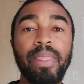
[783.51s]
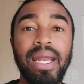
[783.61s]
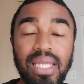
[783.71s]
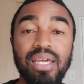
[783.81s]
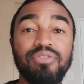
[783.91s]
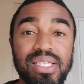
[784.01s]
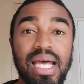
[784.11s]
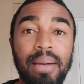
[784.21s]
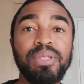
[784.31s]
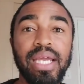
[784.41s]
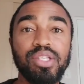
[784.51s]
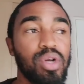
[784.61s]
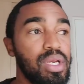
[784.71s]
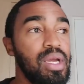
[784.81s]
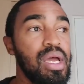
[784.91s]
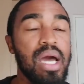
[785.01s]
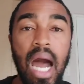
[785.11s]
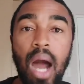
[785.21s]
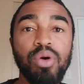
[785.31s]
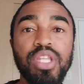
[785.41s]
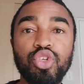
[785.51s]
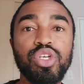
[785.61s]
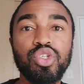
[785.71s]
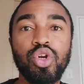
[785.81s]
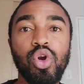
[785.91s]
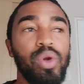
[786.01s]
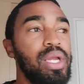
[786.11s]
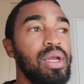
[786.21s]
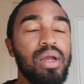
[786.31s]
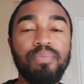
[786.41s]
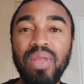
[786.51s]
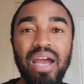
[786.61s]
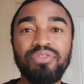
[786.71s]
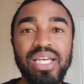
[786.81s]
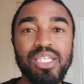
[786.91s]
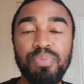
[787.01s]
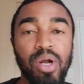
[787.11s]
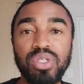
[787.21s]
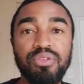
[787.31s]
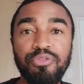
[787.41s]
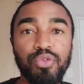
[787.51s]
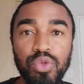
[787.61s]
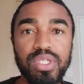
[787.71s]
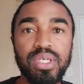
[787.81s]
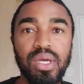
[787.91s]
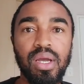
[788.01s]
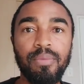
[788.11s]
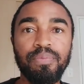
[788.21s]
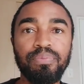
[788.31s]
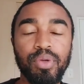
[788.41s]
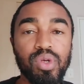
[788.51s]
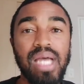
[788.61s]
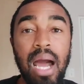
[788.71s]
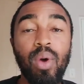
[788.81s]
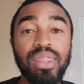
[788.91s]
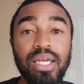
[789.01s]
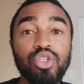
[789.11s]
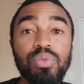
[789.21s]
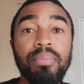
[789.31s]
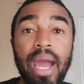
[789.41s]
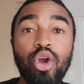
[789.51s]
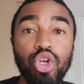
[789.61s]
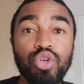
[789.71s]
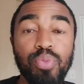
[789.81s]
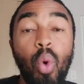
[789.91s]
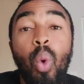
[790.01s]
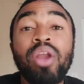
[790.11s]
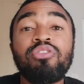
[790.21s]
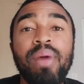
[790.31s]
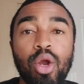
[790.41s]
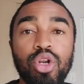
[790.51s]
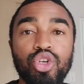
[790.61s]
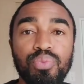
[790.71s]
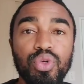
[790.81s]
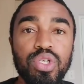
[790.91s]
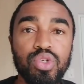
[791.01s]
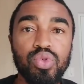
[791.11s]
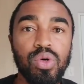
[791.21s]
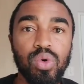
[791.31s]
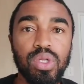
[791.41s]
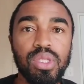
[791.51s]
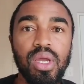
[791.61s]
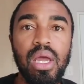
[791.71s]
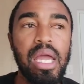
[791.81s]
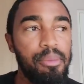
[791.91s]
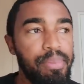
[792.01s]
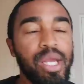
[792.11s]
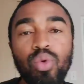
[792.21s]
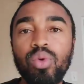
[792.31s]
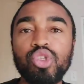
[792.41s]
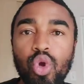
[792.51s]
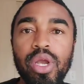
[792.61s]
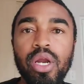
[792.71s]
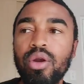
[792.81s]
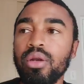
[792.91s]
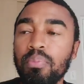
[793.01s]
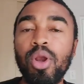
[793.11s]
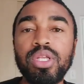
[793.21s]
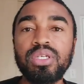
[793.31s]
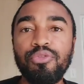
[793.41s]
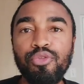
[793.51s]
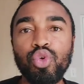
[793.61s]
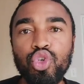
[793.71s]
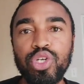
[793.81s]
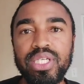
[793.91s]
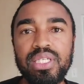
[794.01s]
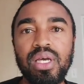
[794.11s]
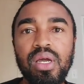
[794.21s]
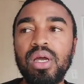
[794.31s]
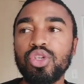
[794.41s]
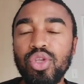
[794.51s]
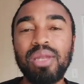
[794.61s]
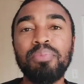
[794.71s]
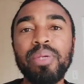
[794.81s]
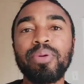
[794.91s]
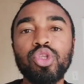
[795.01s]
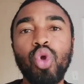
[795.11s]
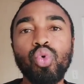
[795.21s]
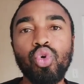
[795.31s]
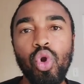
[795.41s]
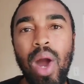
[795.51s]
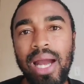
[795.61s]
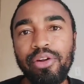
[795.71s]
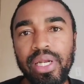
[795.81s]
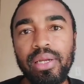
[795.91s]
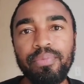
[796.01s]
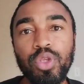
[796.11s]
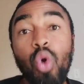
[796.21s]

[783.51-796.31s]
and give us updates on how are the trees growing, have they sprouted fruit? Because I want that to be one of my contributions to the world. Penuel was going around planting fruit trees so that people don't go hungry.